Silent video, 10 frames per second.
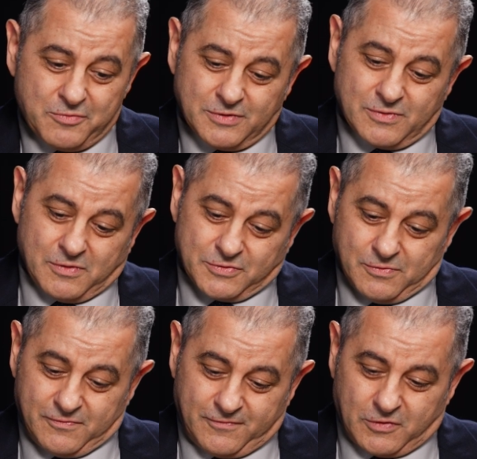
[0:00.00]
was
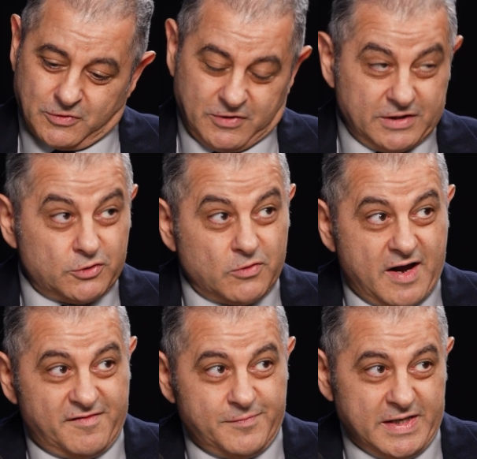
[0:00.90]
also fortunate to
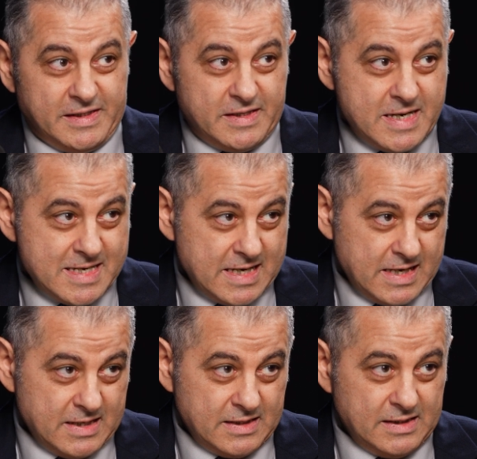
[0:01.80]
have been
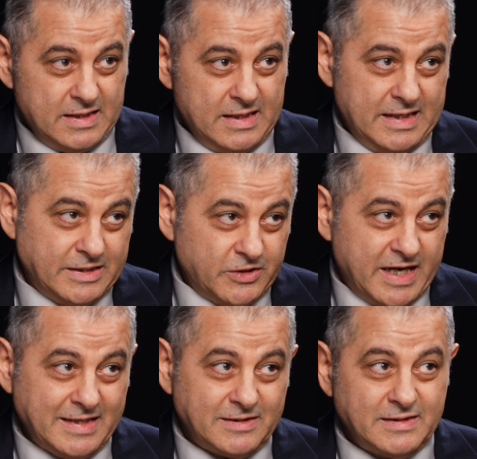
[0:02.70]

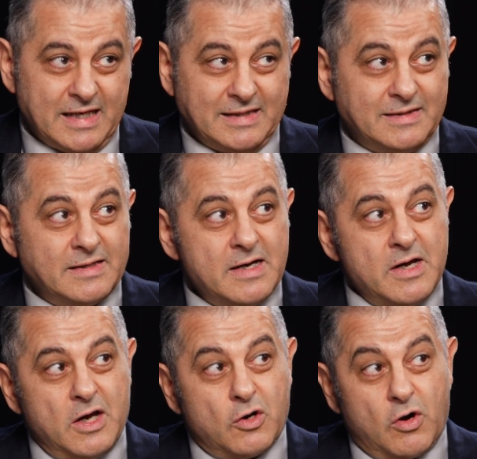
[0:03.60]
educated at
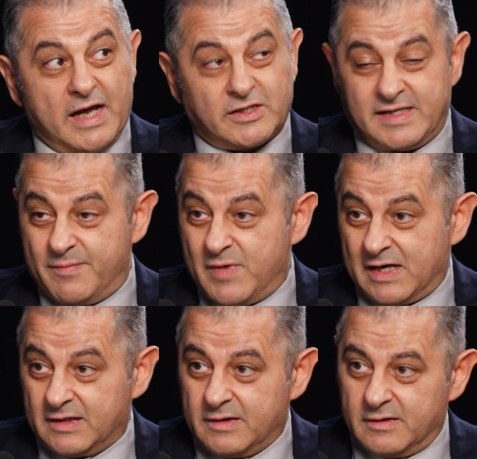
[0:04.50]
Collège
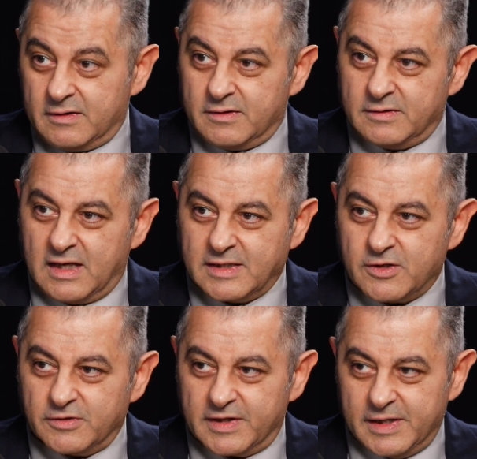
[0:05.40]
Saint-Marc
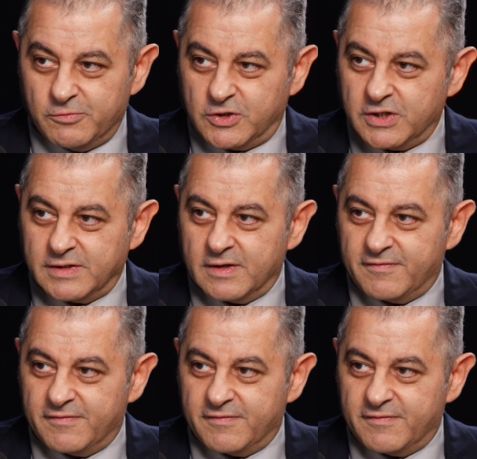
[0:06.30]
d'Alexandrie, which is a